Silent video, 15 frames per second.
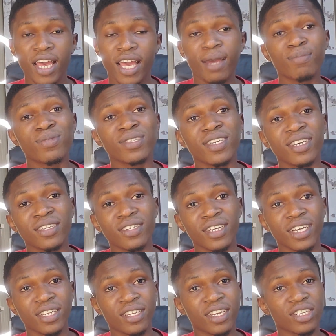MTN
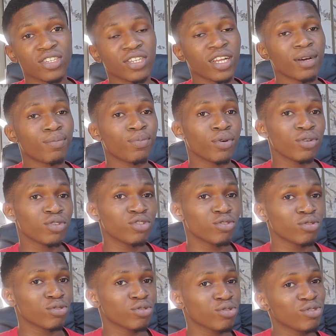educational
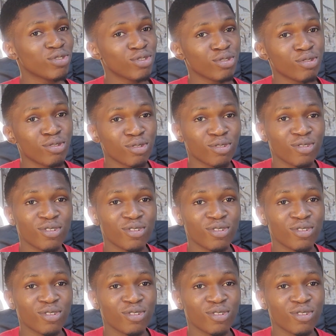bundle to do